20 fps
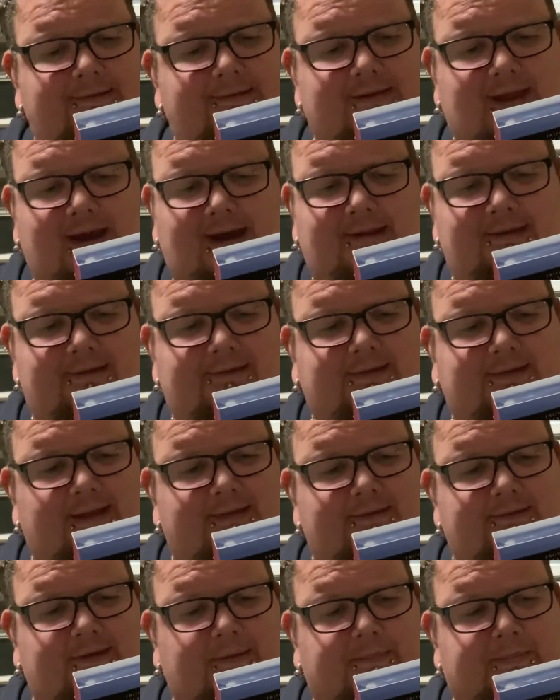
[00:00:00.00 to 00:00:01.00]
not going to send
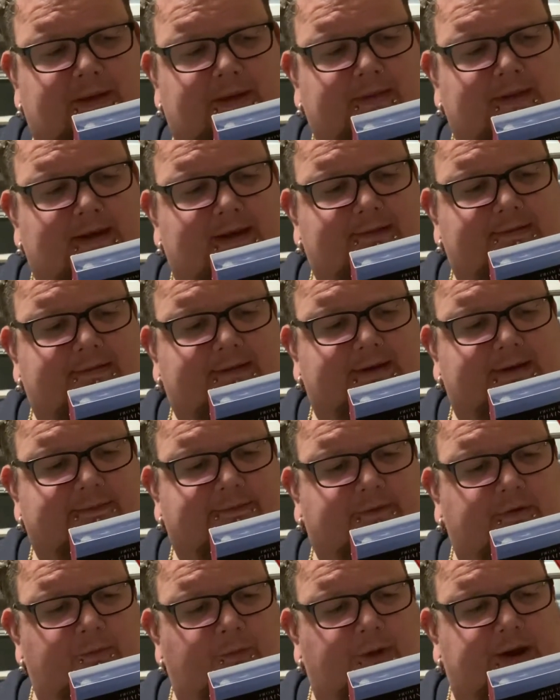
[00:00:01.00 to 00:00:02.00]
something that's a
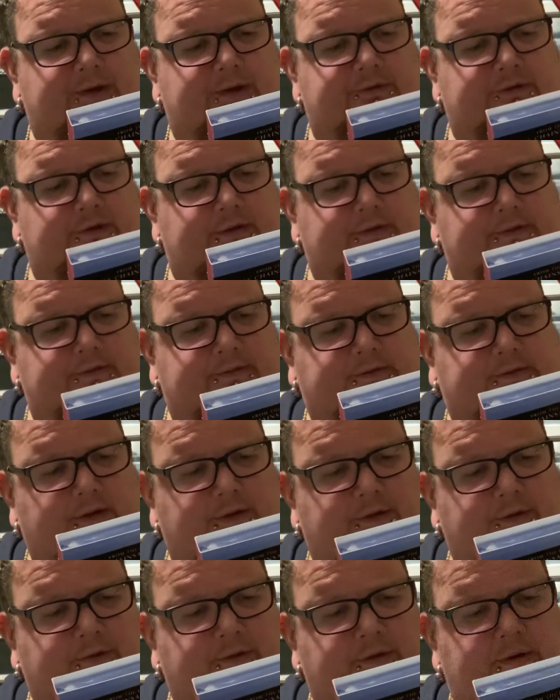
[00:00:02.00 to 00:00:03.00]
different region,
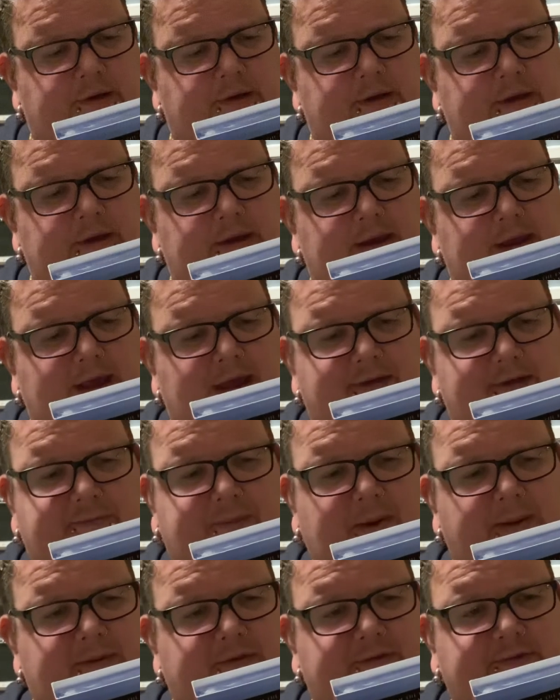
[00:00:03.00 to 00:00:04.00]
so yeah, this
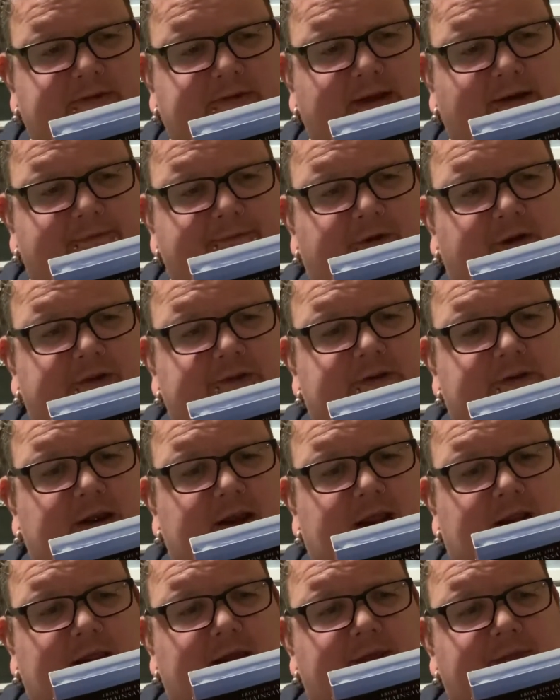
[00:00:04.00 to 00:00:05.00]
might be just like a
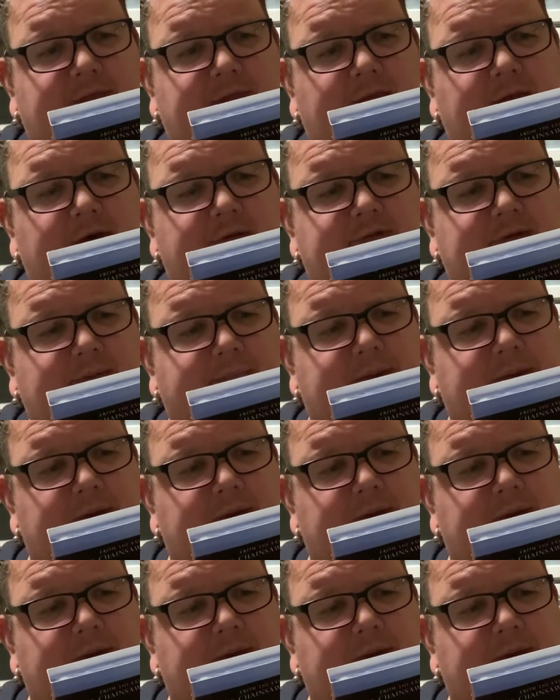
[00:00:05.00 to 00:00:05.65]
French-Canadian thing or something.